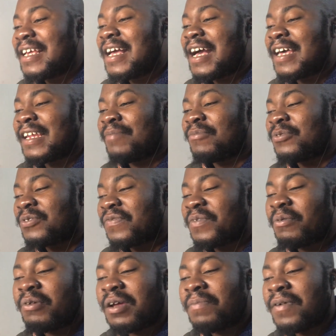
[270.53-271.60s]
And I'm also
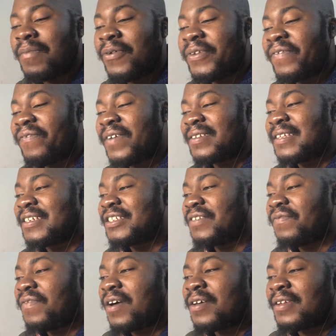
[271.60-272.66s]
very happy about the fact that she
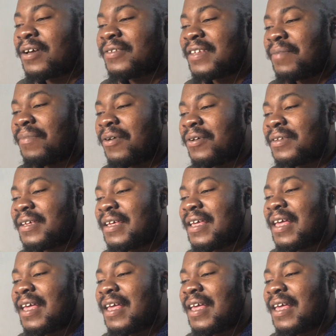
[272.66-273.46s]
found out about